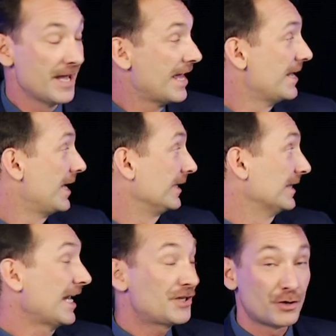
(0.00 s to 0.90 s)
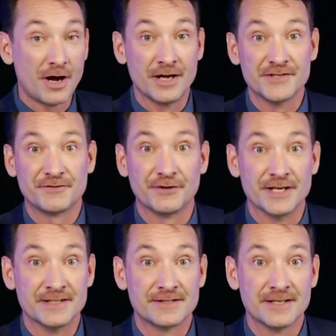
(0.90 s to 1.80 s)
and electrons, for
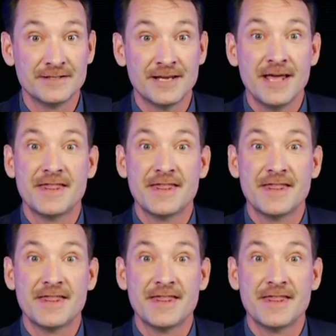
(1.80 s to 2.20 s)
instance,